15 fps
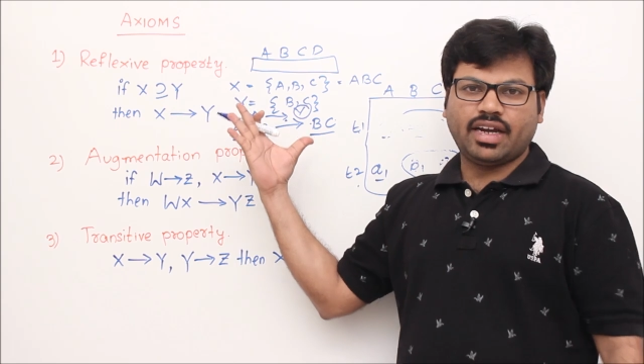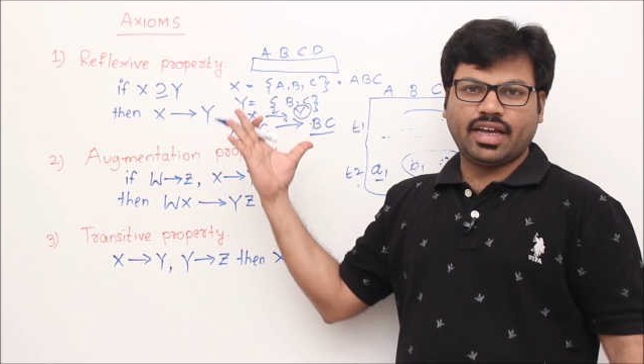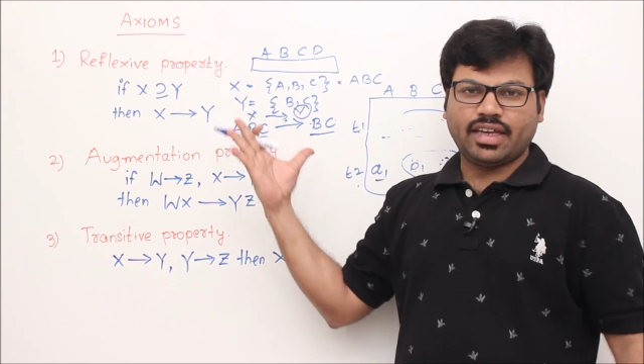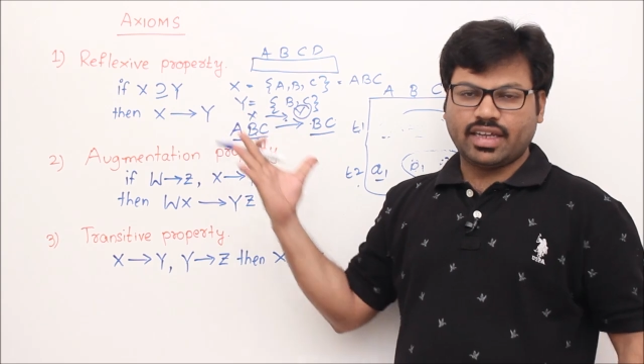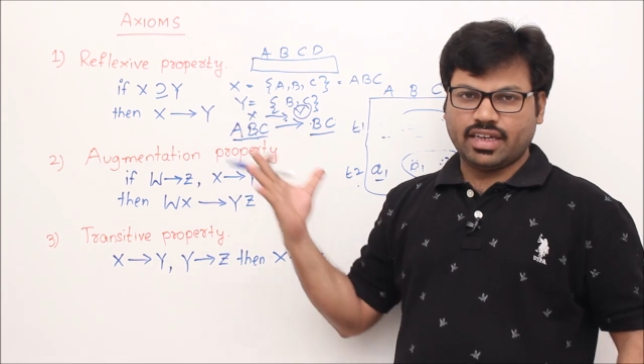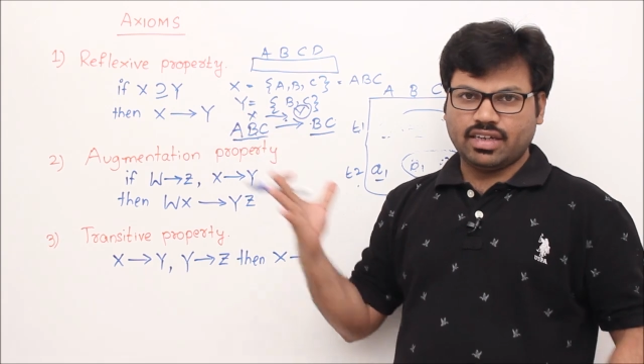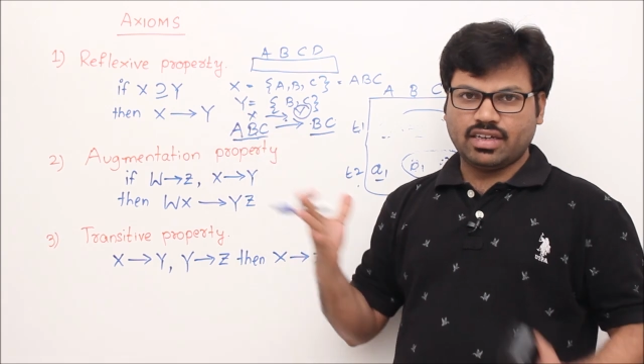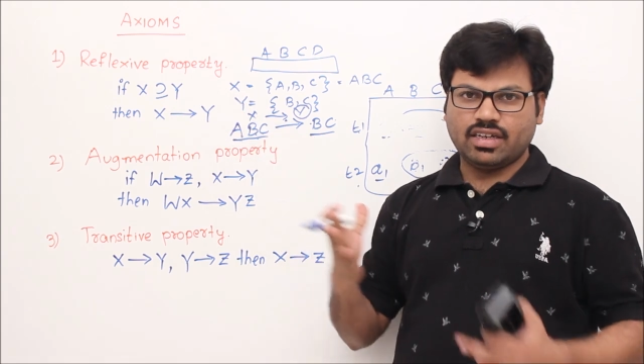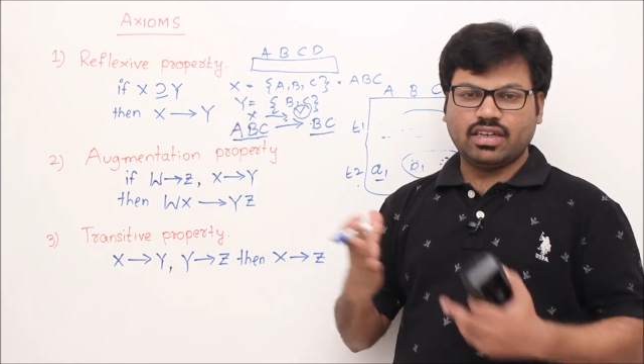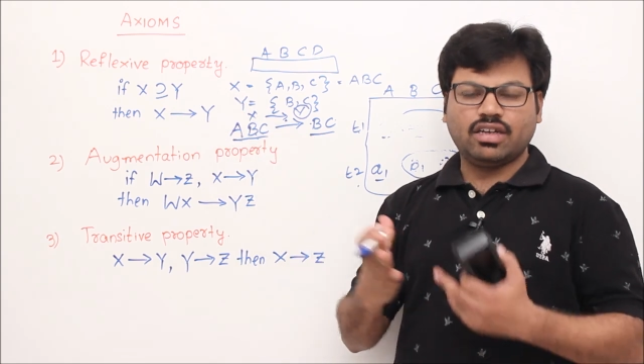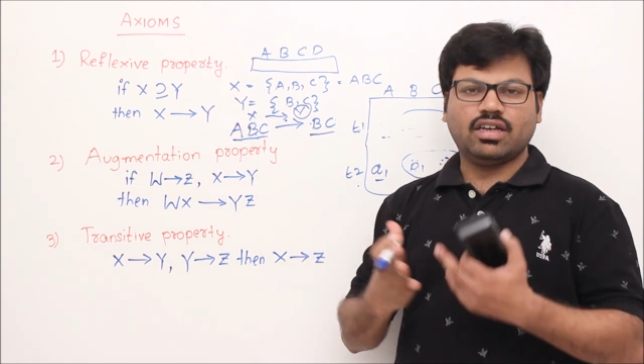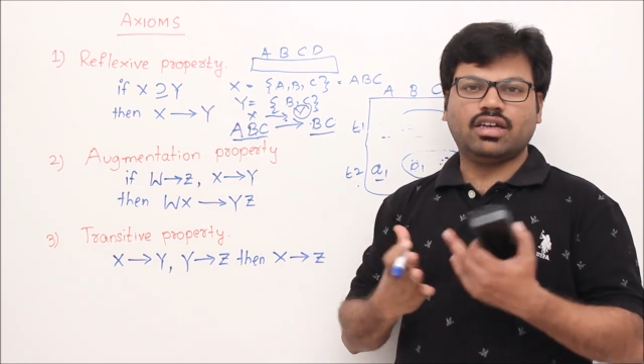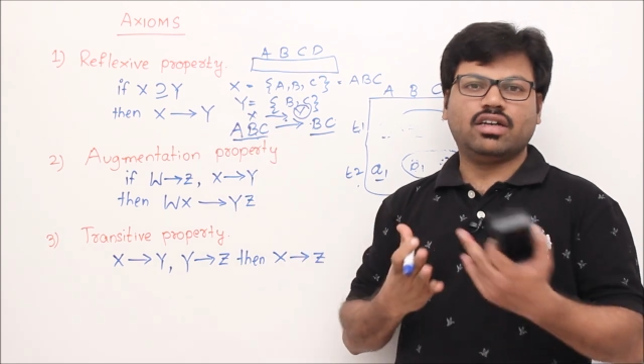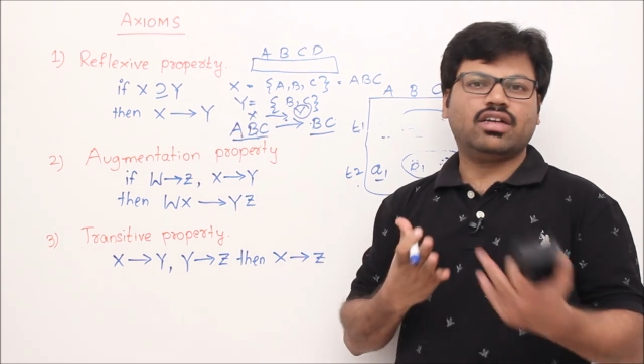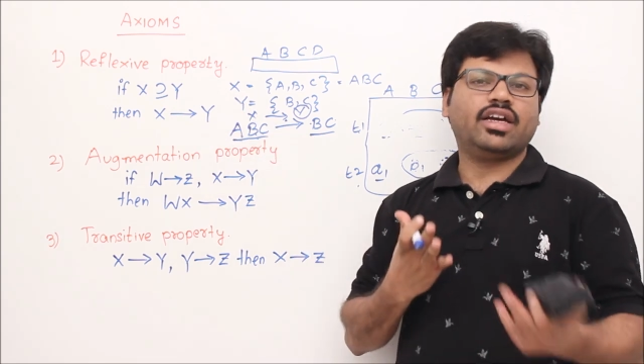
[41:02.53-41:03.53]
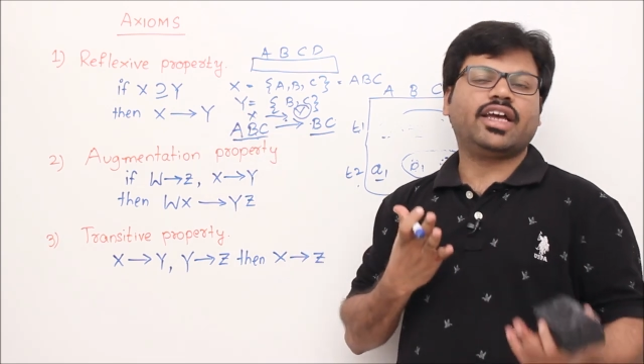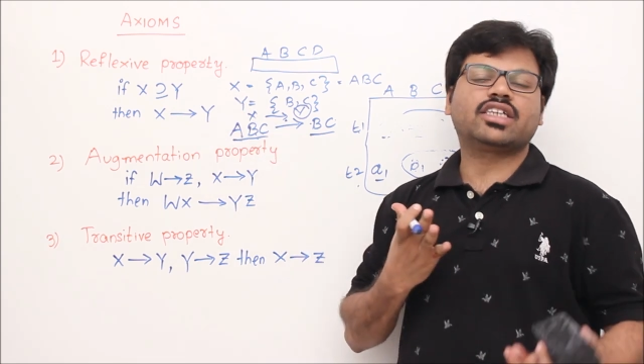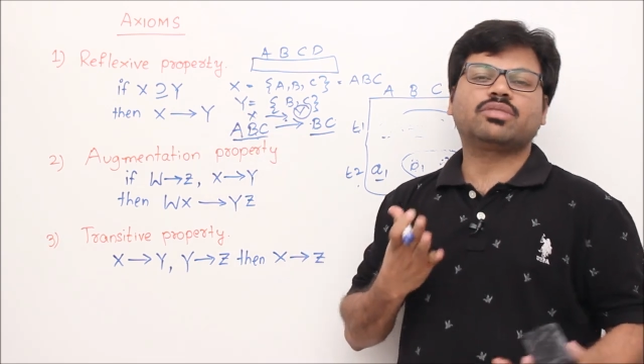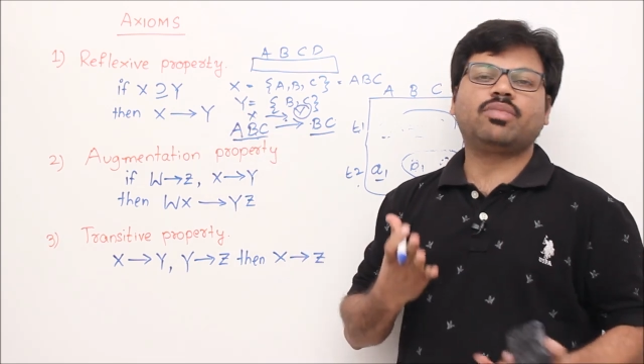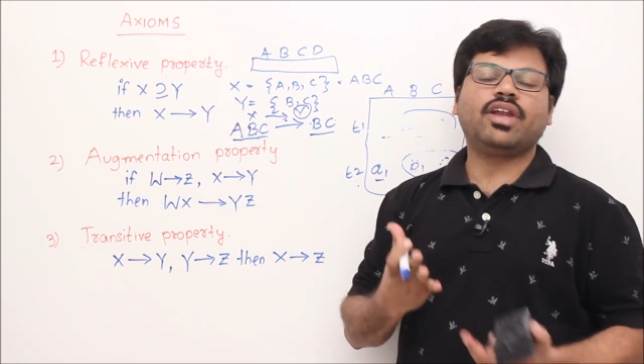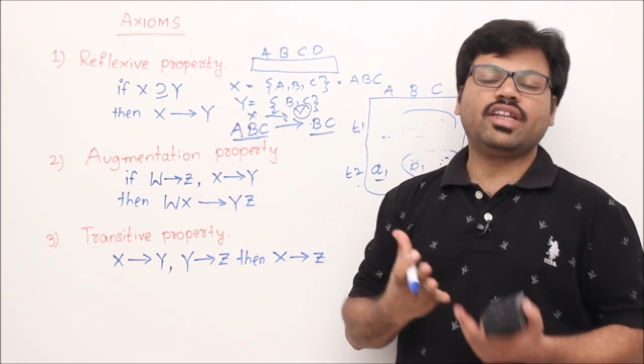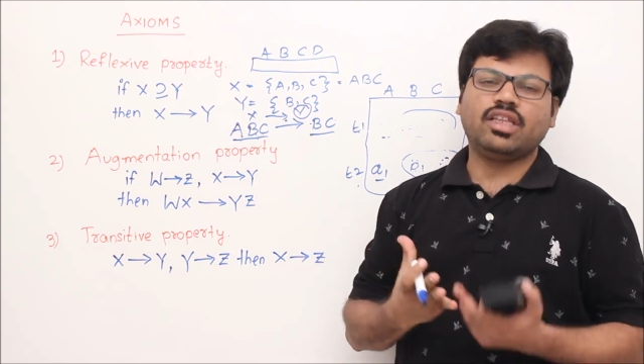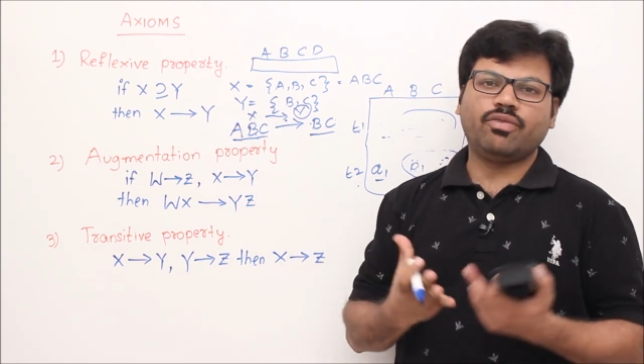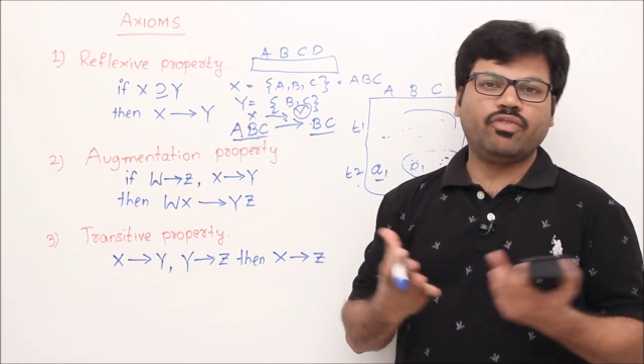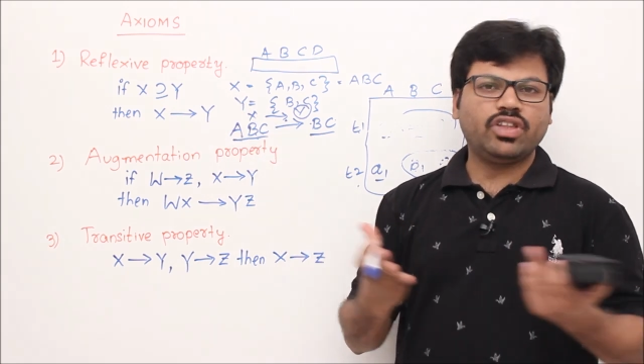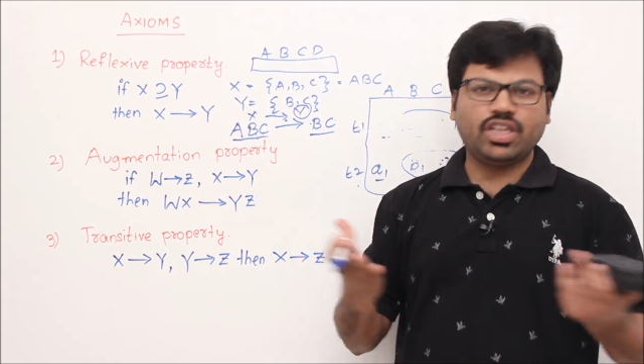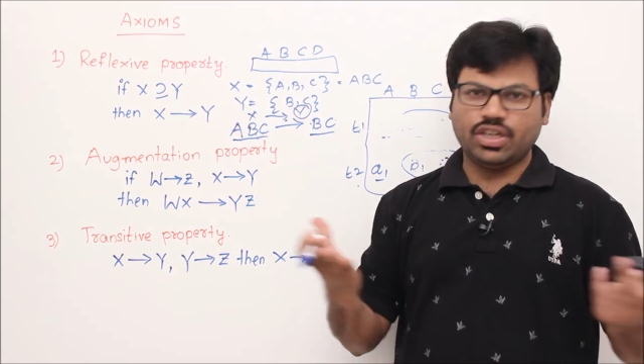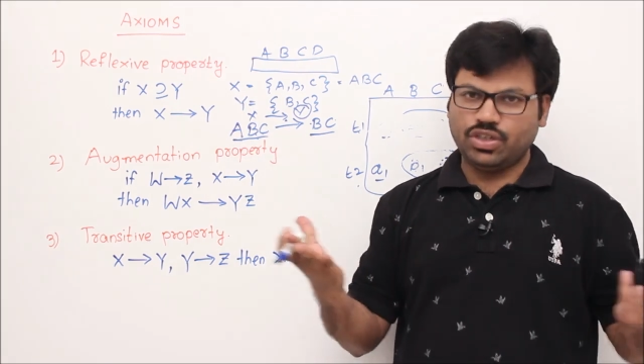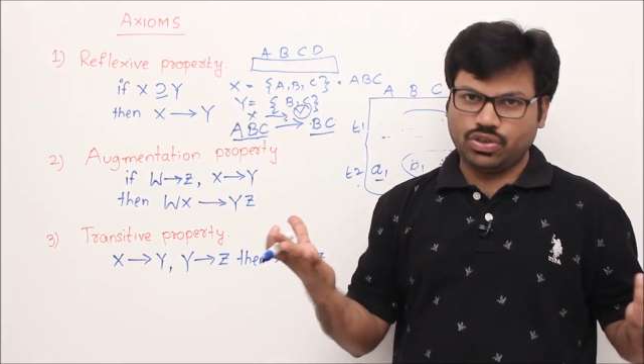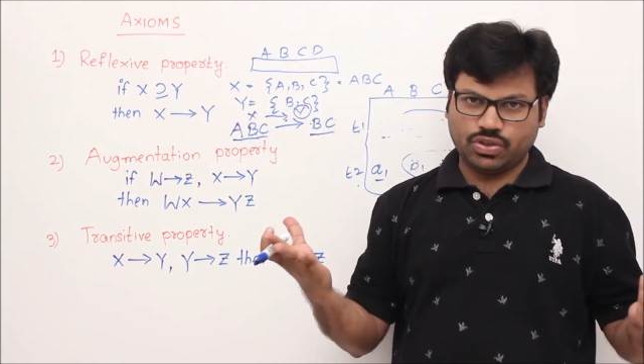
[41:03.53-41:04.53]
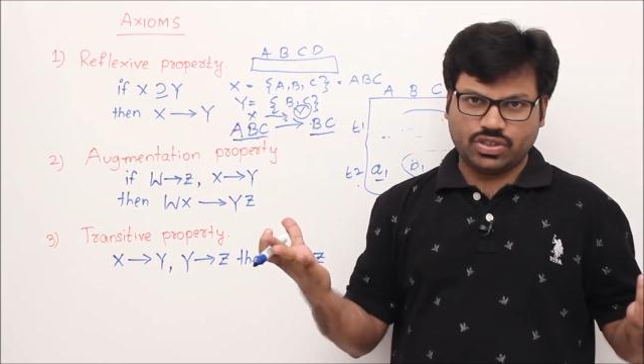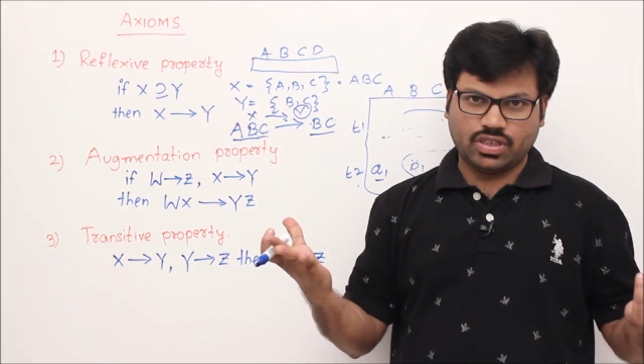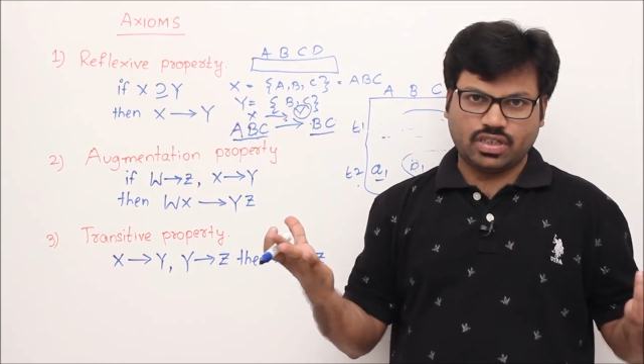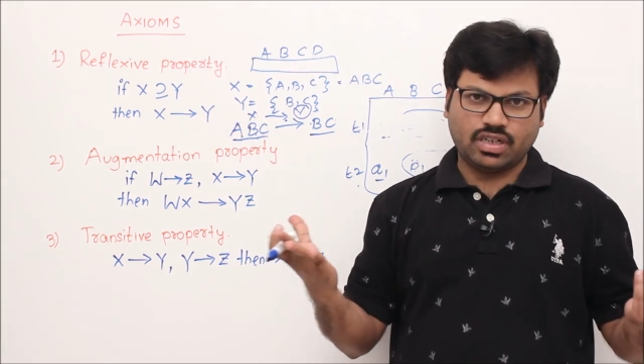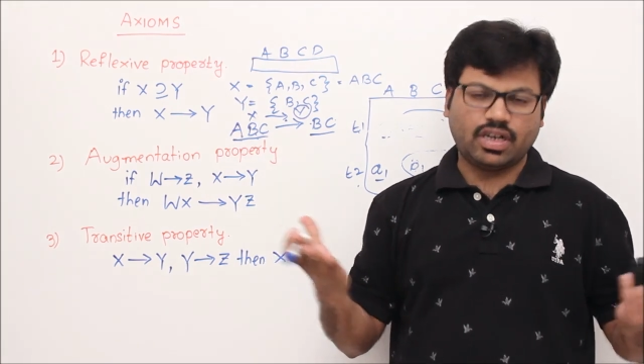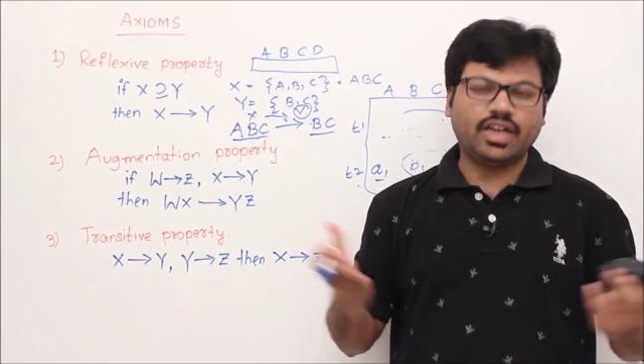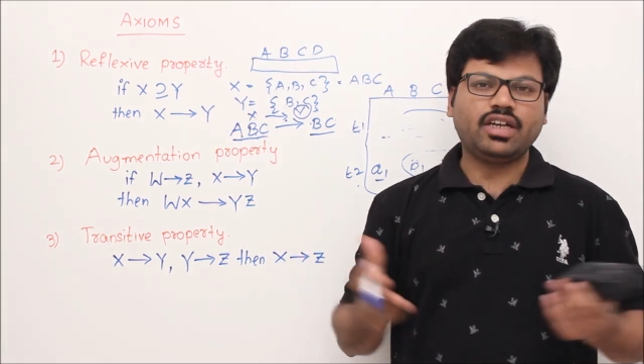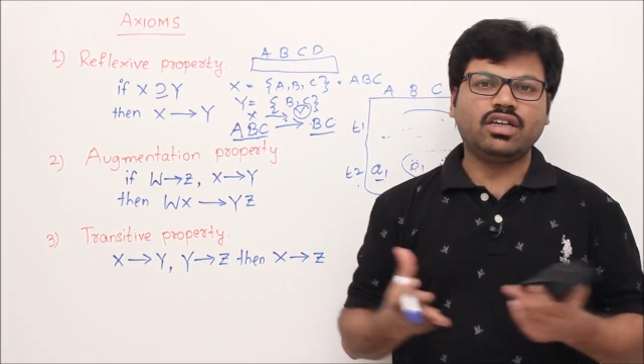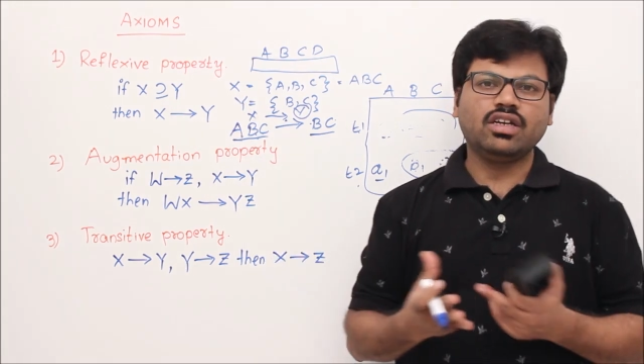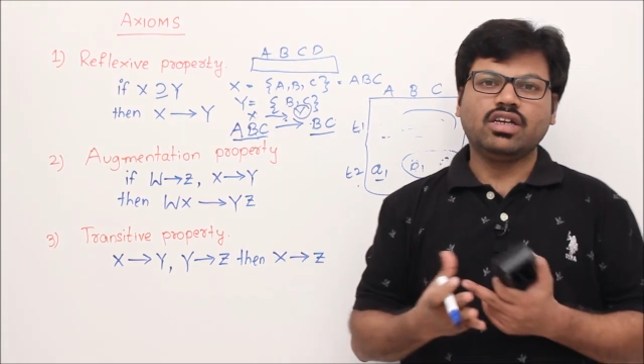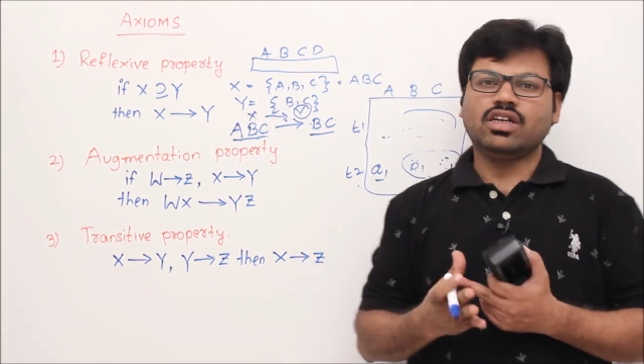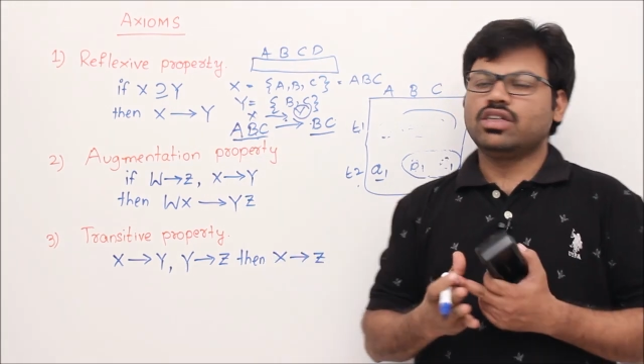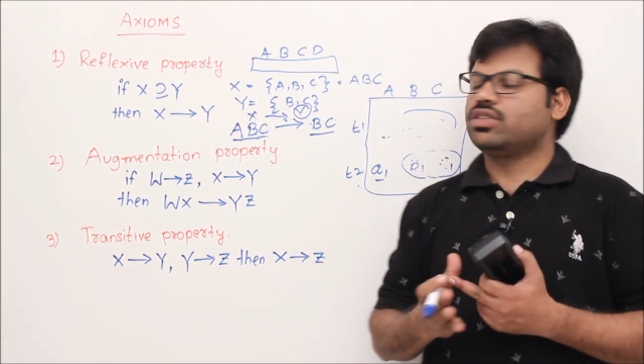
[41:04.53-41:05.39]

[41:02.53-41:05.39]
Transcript: and I can explain them with intuition, right?